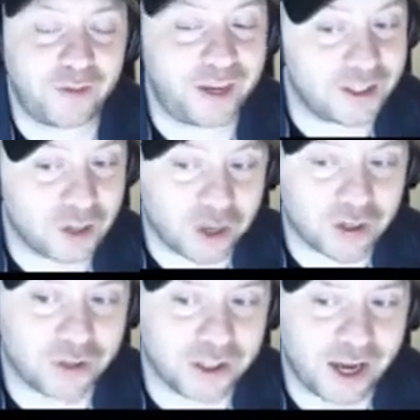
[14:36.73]
fan, he's
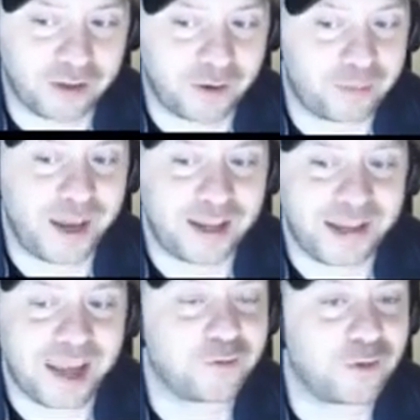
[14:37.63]
also a Giant fan, pay
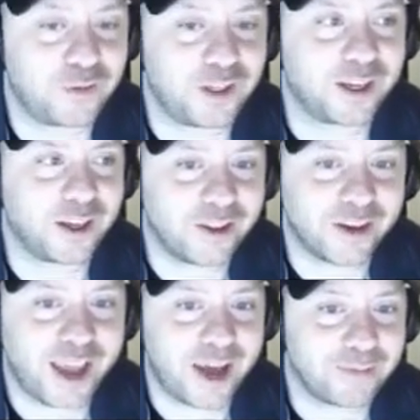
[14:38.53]
Dak 50 and kill
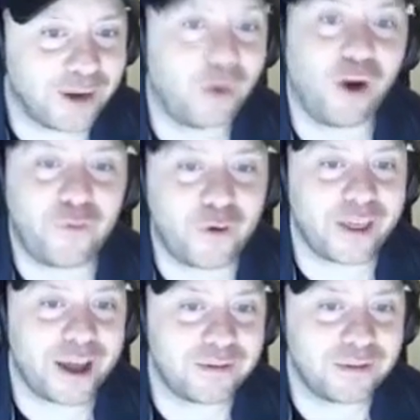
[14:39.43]
their cap. I'm all for
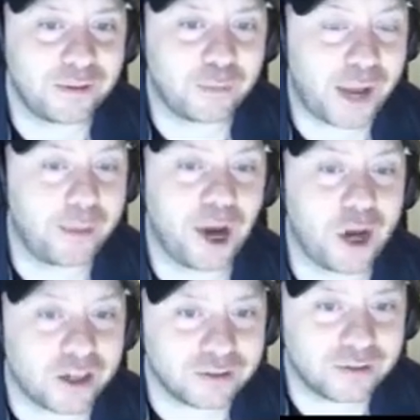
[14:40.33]
that. Pay him
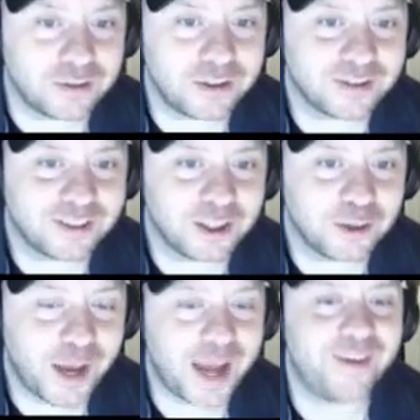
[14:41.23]
100. Yeah.
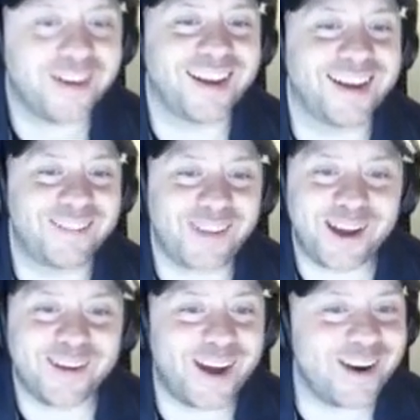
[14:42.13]
Pay him.
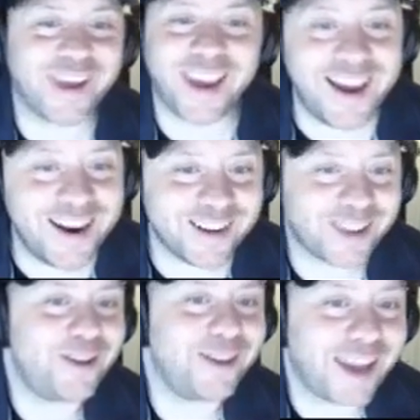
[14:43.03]
I don't care.
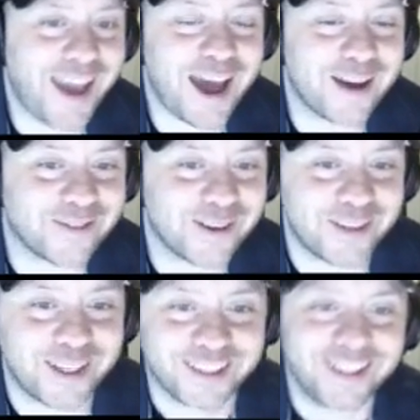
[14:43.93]
Kill the cap. I
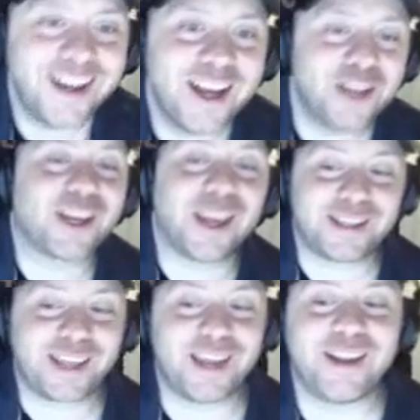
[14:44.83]
mean,
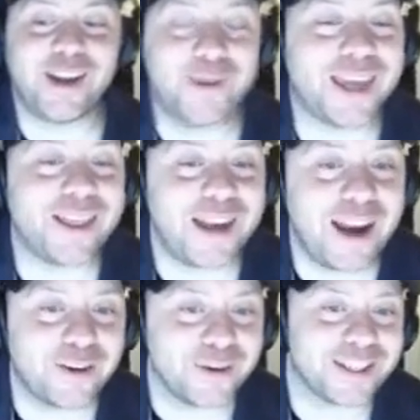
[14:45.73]
you'll be killing
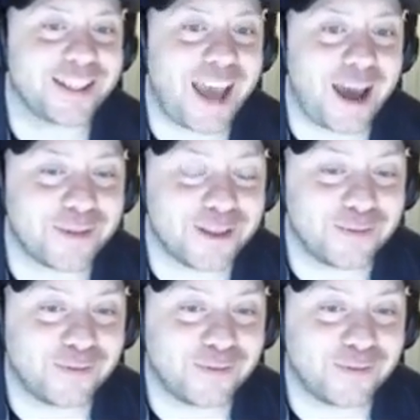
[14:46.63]
everyone's cap, because